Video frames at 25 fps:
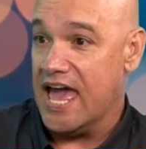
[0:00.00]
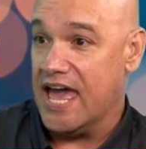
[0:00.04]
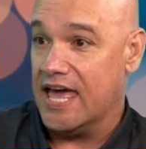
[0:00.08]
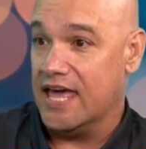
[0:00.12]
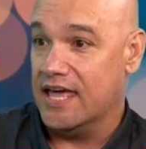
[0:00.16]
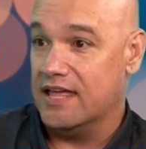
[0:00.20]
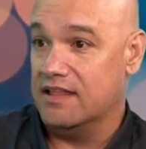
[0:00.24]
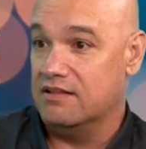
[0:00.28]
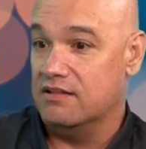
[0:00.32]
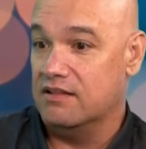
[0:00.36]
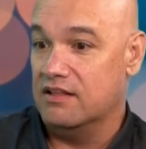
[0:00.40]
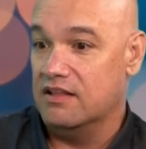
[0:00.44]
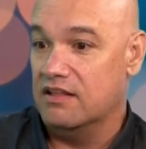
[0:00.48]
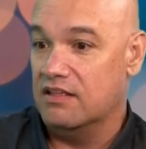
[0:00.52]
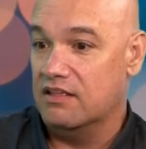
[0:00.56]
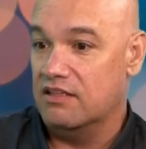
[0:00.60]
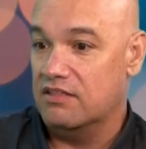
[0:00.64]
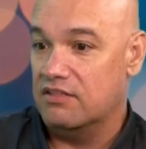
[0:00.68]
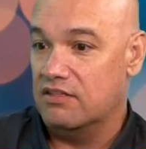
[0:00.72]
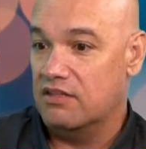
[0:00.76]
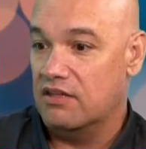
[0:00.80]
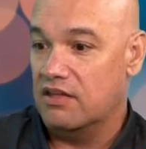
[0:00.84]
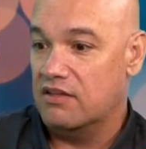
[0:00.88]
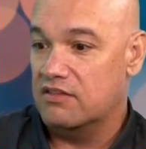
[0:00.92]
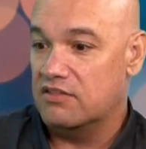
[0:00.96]
and
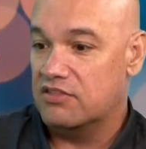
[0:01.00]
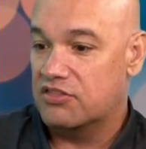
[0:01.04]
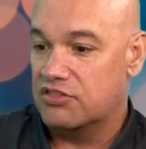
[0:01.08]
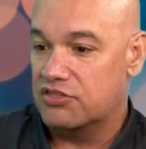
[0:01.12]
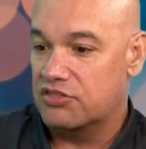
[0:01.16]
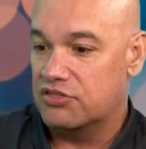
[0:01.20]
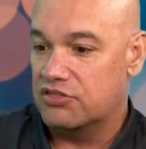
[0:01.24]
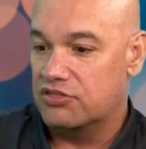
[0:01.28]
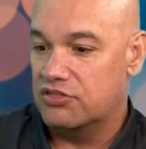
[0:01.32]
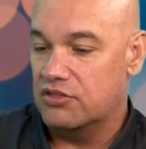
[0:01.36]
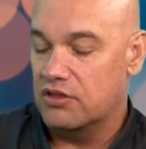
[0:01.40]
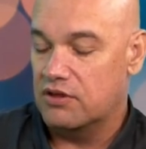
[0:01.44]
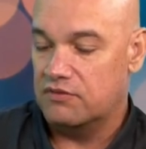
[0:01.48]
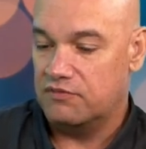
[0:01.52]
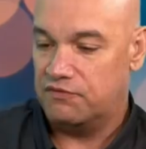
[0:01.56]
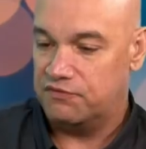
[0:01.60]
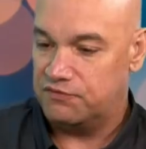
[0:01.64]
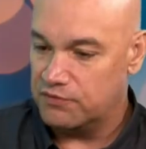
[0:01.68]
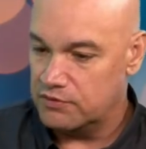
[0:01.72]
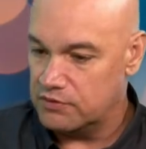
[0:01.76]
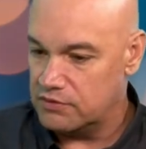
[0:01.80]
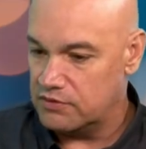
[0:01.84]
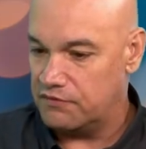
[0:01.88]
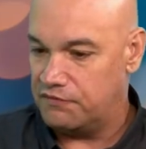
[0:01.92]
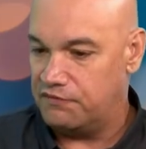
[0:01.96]

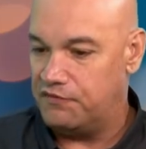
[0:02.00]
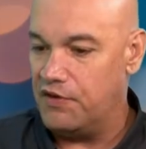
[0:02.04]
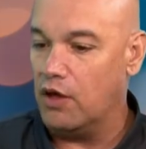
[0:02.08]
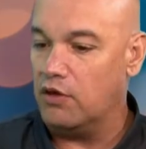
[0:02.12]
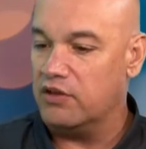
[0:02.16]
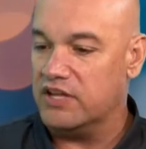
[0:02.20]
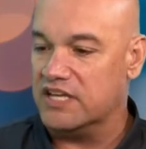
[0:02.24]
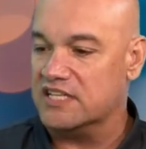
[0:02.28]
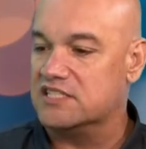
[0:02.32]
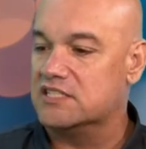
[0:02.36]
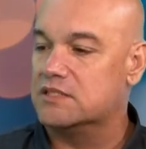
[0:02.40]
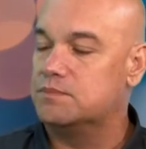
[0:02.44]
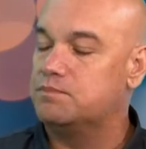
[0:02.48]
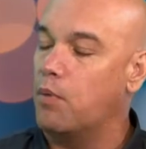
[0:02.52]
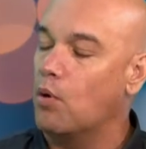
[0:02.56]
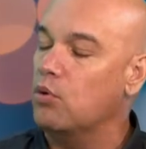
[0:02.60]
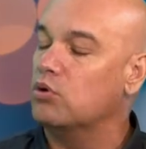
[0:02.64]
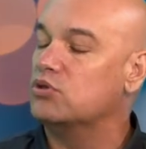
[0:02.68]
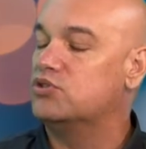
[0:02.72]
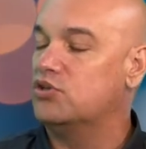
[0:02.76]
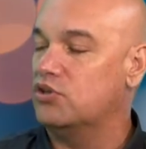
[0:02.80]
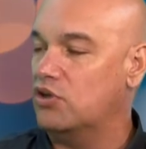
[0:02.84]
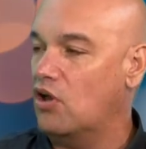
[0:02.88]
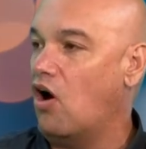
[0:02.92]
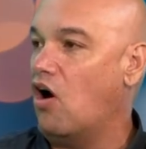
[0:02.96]
felt it
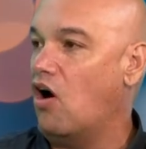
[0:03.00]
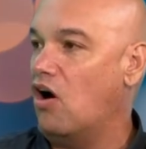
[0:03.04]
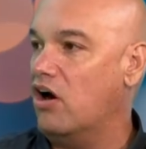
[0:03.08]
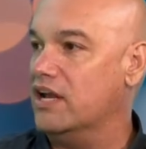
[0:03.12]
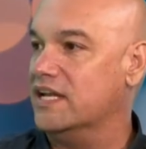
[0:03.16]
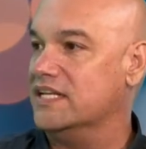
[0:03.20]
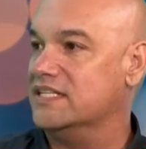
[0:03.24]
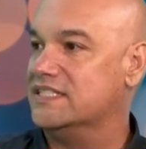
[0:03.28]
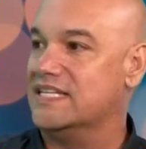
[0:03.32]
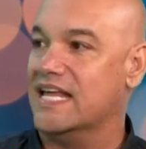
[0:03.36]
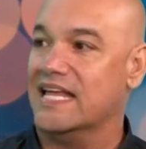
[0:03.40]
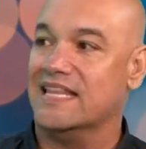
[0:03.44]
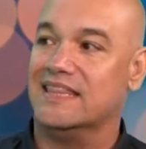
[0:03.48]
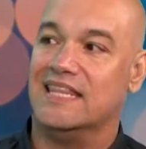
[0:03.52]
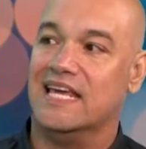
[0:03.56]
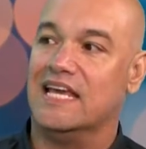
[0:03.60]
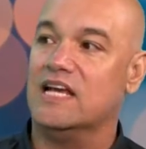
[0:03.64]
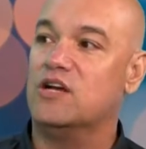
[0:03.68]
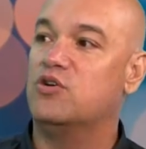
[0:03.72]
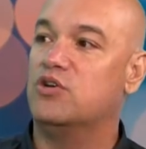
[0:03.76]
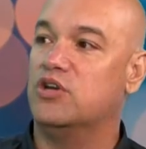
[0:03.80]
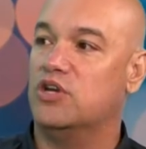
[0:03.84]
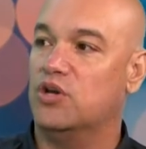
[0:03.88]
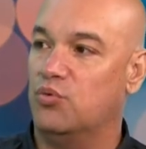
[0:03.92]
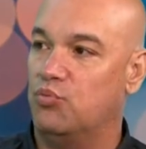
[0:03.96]
spoke to the audience that they
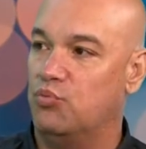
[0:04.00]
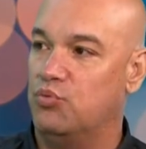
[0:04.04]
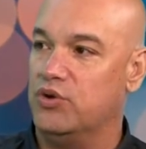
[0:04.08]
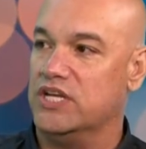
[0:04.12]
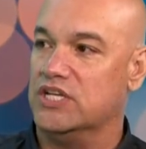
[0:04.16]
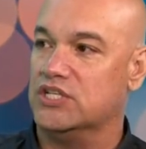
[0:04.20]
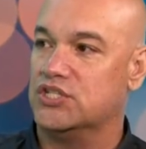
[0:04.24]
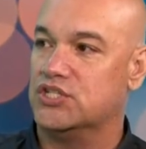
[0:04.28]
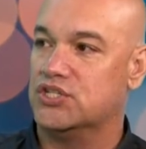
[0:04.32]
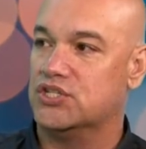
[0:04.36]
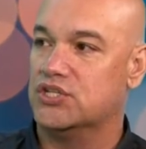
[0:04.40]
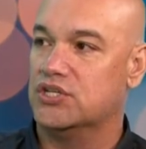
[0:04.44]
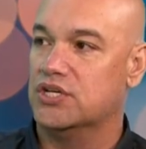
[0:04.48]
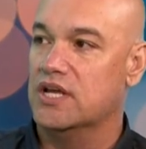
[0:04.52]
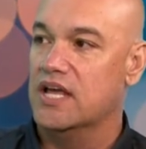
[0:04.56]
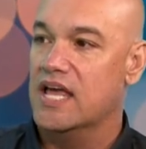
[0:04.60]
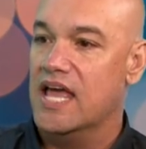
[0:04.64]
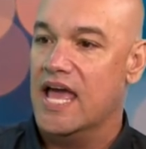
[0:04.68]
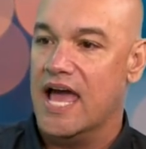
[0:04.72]
couldn't reach.